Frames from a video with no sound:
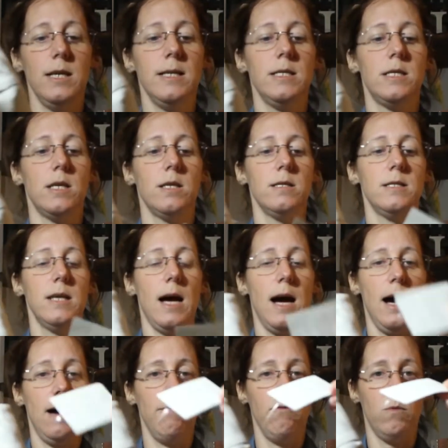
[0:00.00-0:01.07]
It does
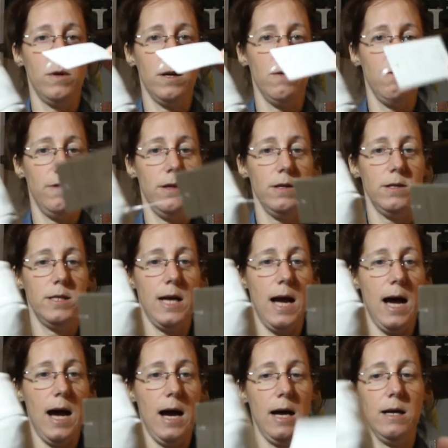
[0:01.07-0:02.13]
have one of the
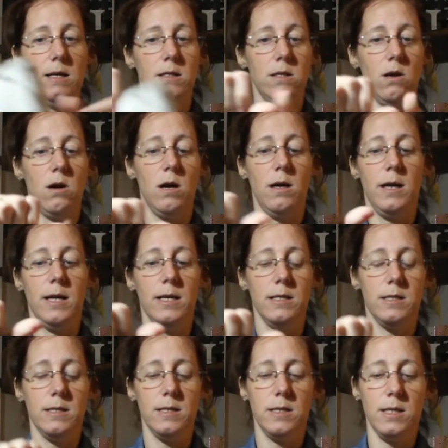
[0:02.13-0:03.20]
tags on
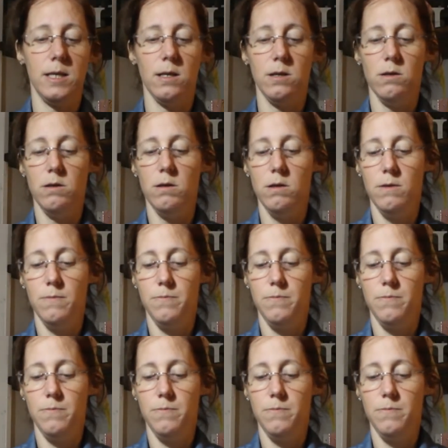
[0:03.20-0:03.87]
it still.